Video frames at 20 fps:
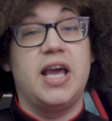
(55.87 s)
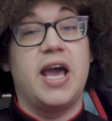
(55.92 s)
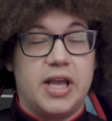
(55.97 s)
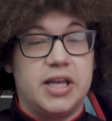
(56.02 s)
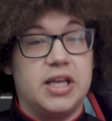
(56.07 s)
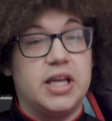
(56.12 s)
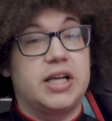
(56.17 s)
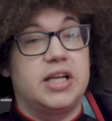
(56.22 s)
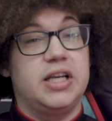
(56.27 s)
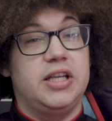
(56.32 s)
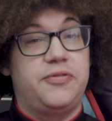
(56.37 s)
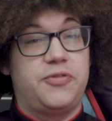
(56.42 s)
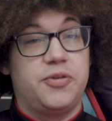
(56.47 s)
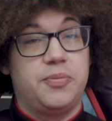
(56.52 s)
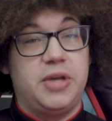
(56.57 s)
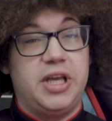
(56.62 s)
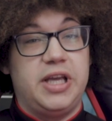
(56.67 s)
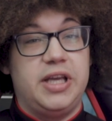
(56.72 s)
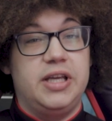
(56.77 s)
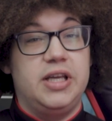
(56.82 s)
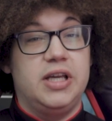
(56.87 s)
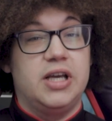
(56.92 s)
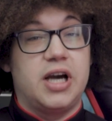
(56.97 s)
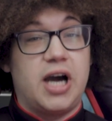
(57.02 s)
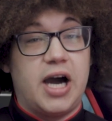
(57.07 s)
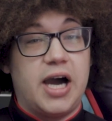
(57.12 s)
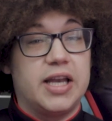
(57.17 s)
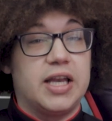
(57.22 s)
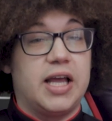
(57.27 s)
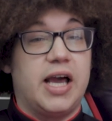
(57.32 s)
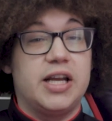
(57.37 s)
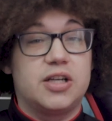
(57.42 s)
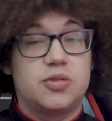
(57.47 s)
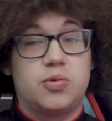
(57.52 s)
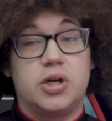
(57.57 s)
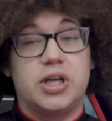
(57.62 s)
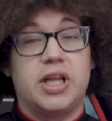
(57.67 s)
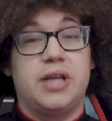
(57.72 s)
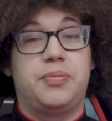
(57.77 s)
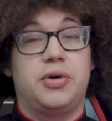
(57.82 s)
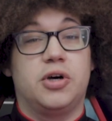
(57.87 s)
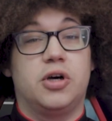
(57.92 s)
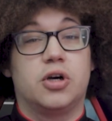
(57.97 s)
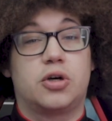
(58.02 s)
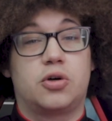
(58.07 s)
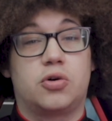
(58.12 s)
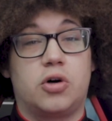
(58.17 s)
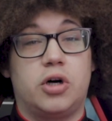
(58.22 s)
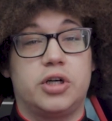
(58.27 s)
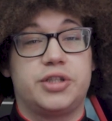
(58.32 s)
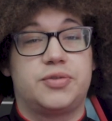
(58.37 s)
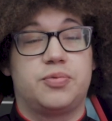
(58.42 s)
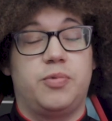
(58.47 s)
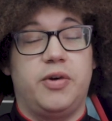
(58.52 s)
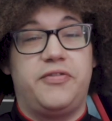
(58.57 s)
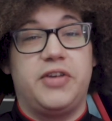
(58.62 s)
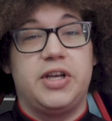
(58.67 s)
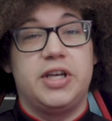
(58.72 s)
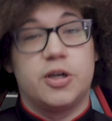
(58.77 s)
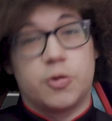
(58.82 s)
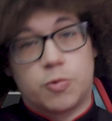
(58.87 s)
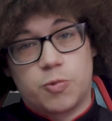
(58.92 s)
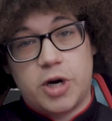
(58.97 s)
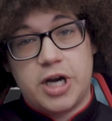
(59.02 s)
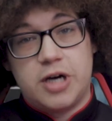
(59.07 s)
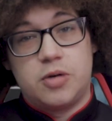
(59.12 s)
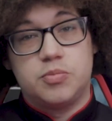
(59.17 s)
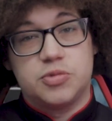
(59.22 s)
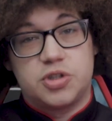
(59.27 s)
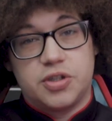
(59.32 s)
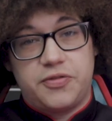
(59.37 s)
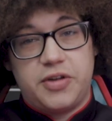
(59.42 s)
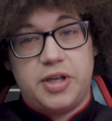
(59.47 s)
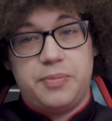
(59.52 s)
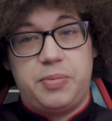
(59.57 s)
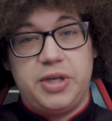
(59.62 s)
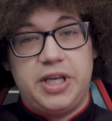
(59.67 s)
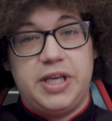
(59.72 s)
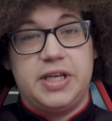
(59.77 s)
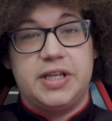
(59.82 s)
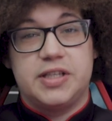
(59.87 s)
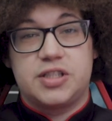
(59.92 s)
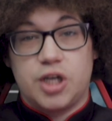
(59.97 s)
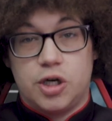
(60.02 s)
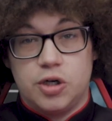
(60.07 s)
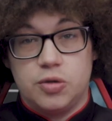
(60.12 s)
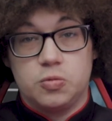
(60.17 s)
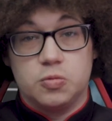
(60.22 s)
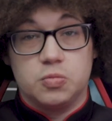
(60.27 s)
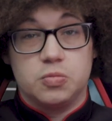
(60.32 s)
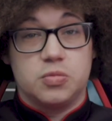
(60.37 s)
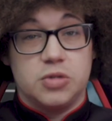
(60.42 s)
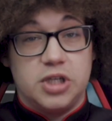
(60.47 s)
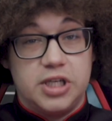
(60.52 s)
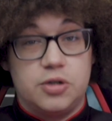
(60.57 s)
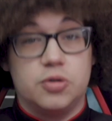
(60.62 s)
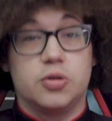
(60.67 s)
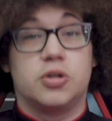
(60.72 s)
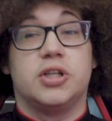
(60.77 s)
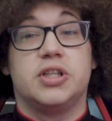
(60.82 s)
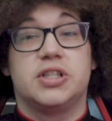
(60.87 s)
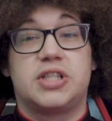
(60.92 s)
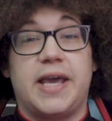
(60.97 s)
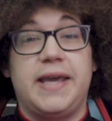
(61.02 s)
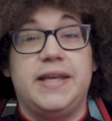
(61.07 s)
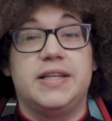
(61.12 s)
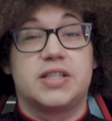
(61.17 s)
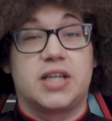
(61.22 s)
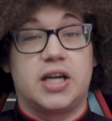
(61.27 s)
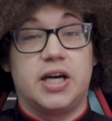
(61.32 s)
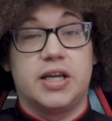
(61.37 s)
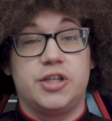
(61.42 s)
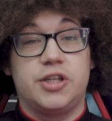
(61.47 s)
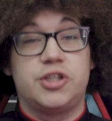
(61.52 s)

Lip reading: And luckily for me, I liked what they put across within the realms of it being its own little contained